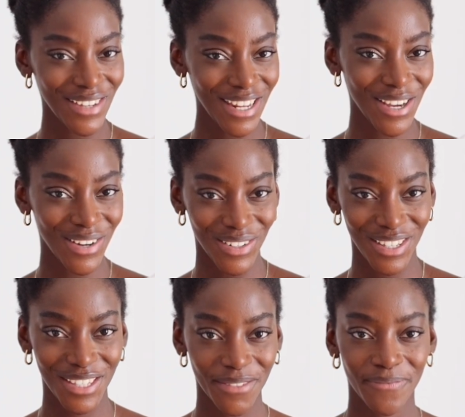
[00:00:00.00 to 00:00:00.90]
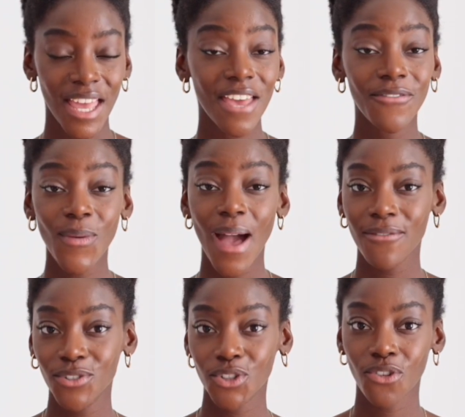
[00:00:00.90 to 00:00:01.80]
videos. If you
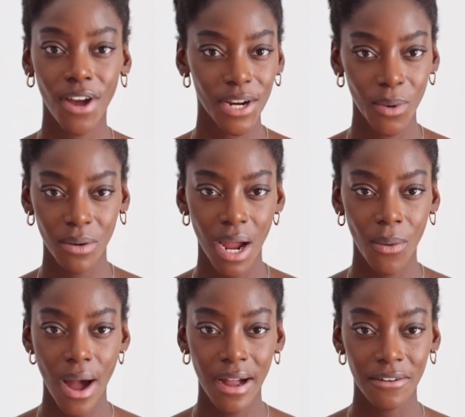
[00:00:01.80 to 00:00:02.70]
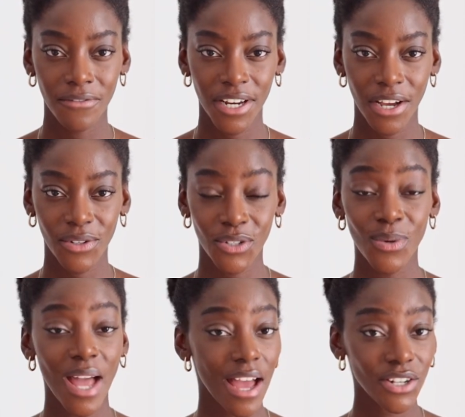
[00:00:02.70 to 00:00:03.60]
haven't tried one of my workout videos, you
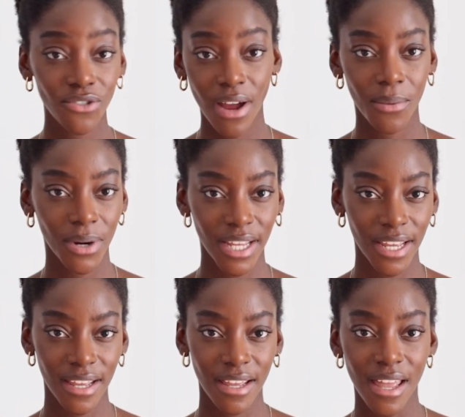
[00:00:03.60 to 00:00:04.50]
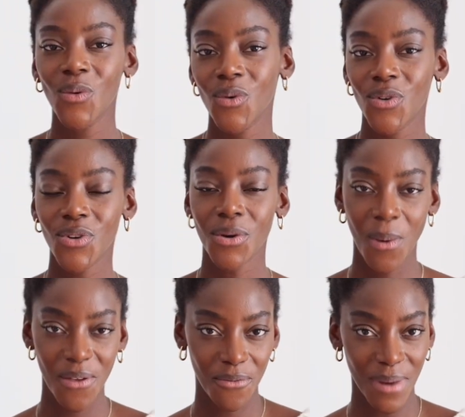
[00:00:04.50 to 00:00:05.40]
can try one here, or you can
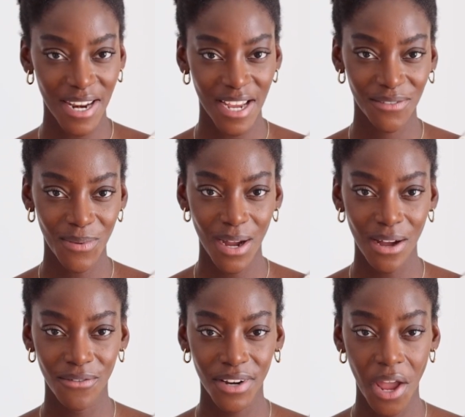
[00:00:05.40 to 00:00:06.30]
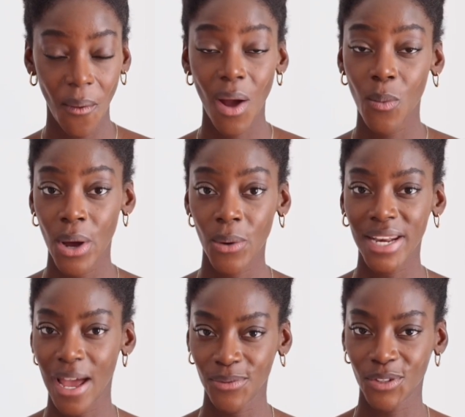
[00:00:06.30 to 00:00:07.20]
wait for my next workout video. I will
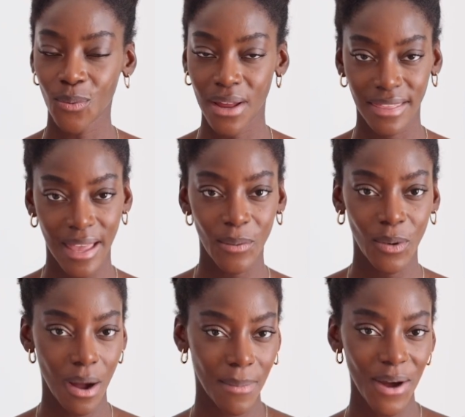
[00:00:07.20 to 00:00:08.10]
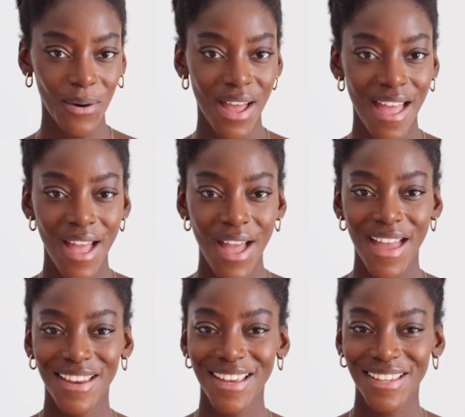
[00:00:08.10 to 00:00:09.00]
announce when they will come out.
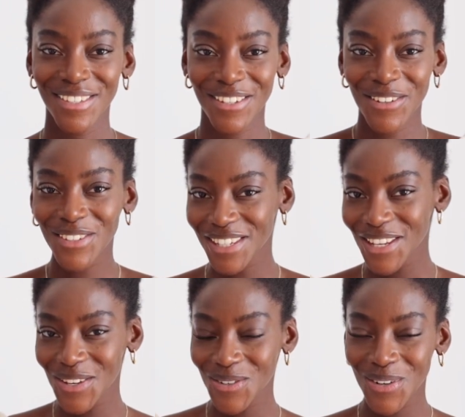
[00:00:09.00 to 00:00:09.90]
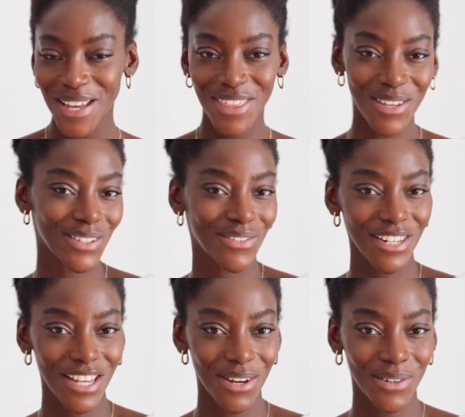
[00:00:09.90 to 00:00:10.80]
And yes, I'll see you in those
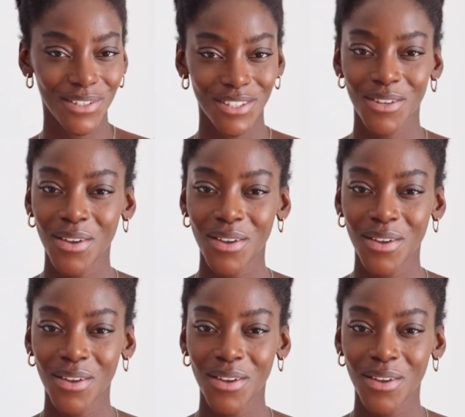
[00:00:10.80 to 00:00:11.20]
videos.